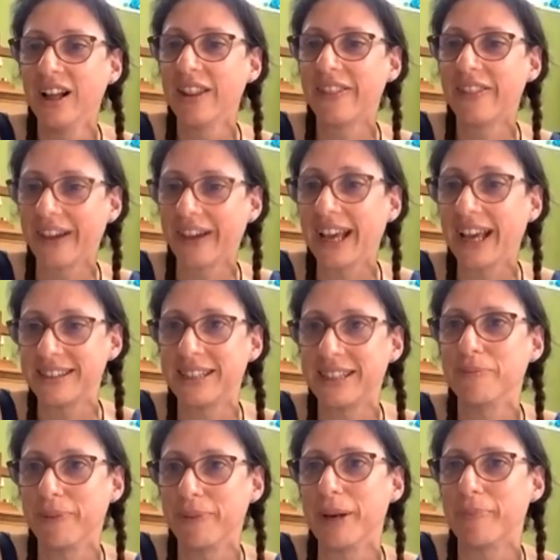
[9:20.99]
than
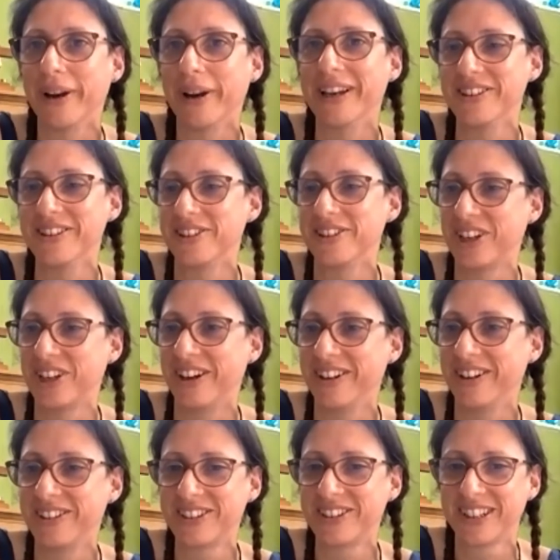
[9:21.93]
getting people into
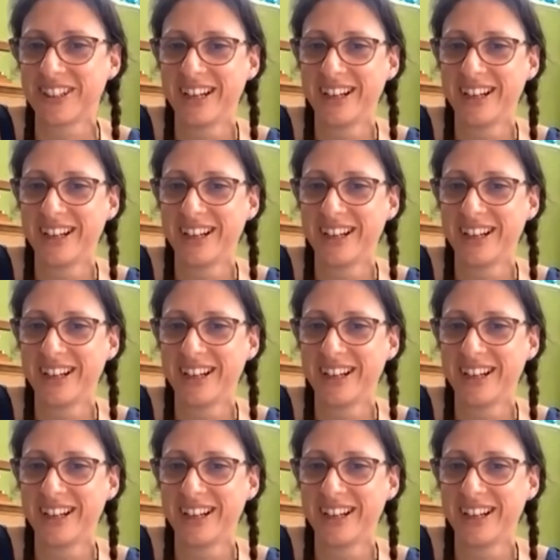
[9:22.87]
church.